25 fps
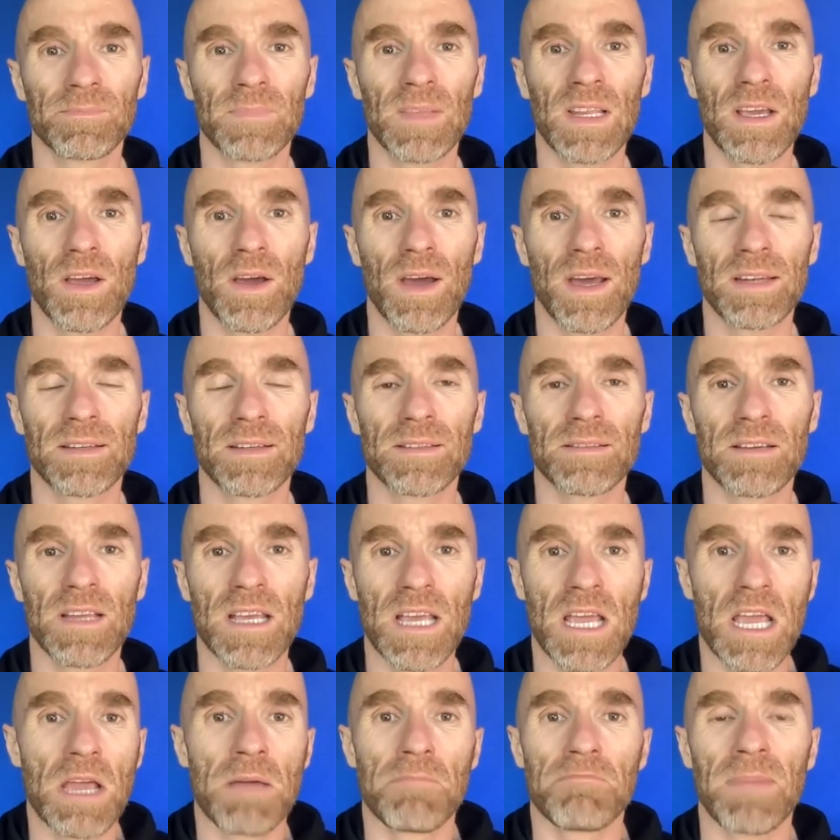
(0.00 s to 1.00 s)
And
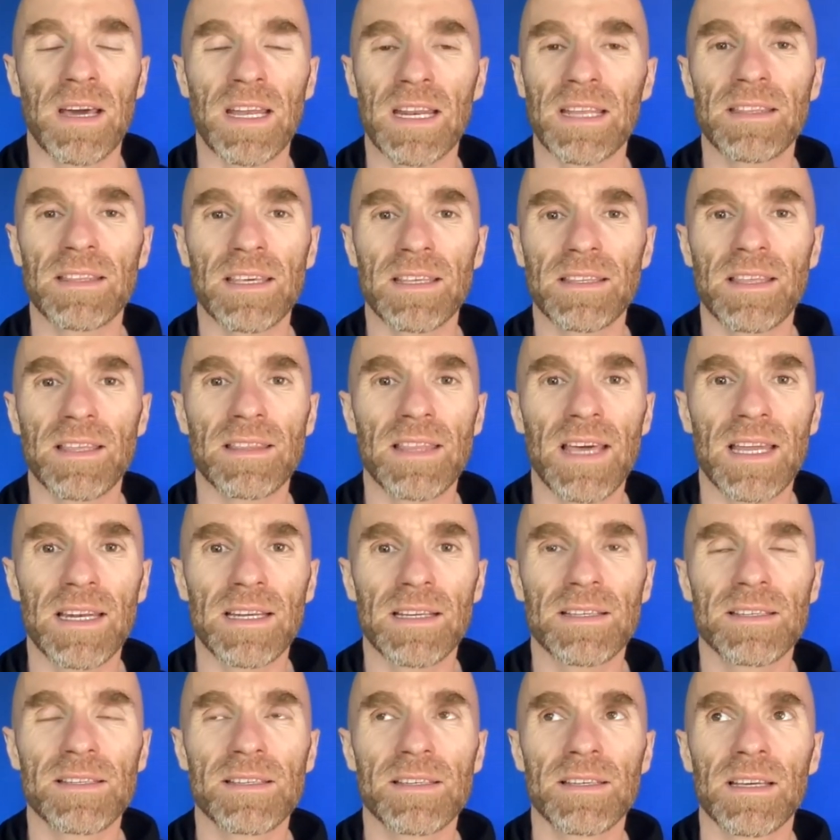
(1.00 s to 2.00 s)
I think that
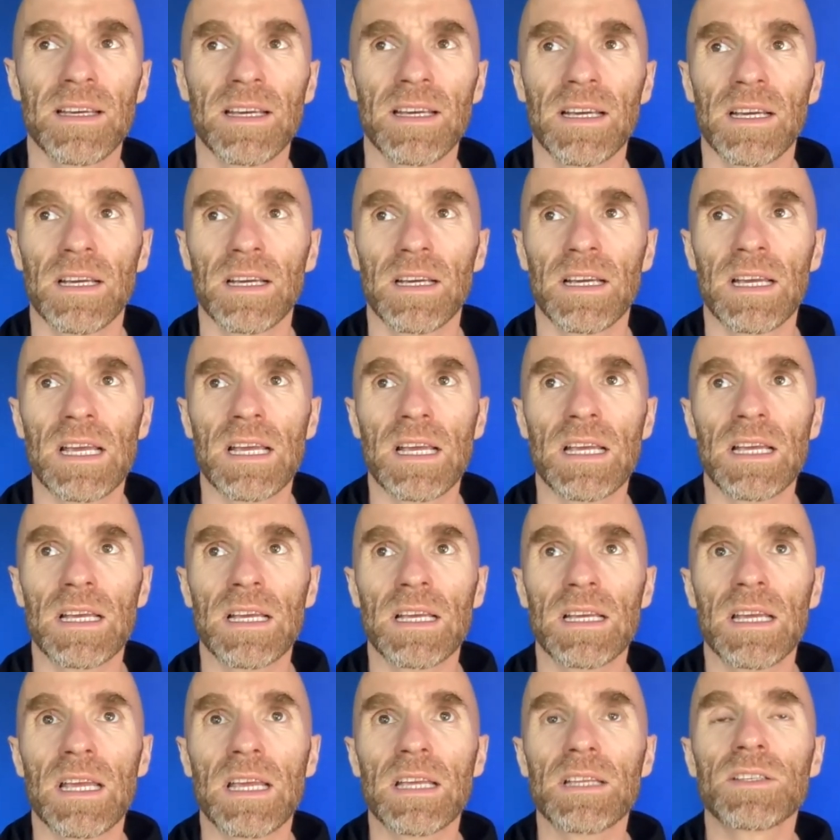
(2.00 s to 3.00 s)
is
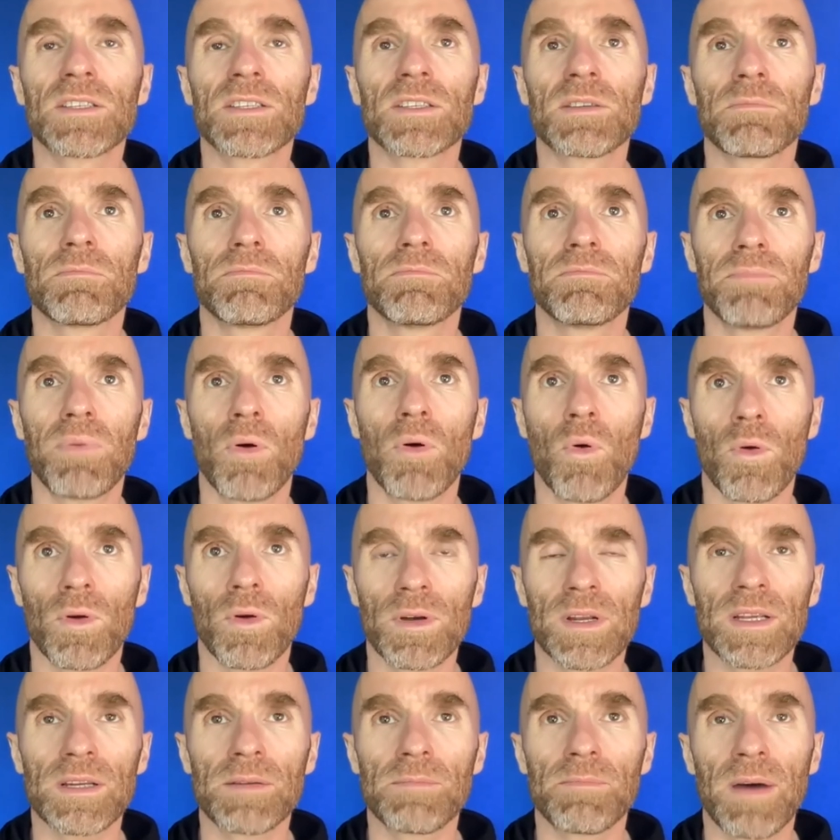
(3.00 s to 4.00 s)

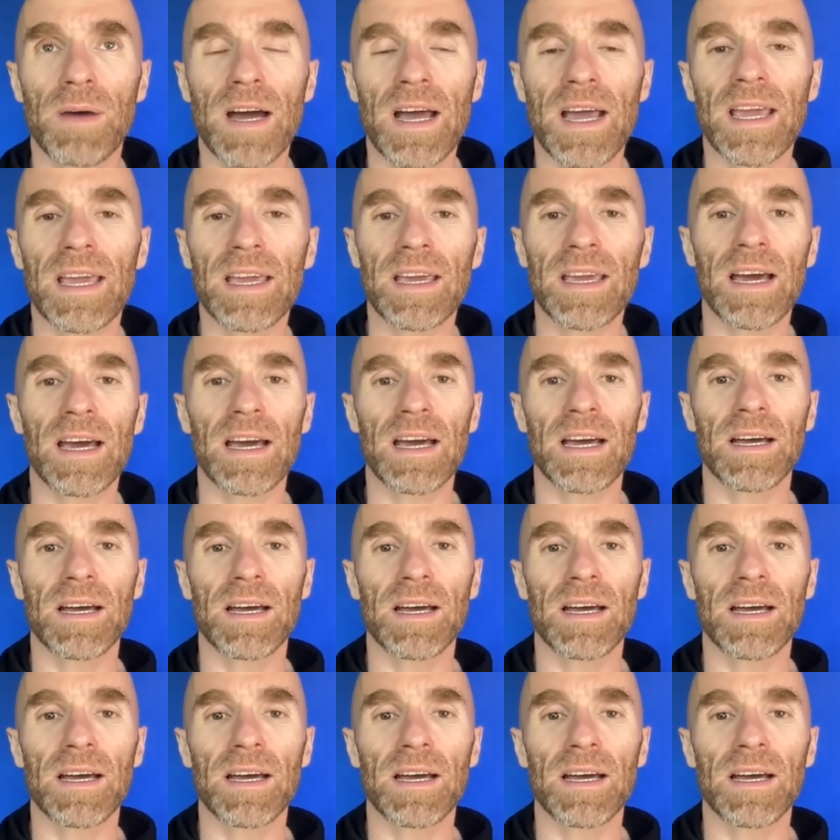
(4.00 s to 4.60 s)
supported by,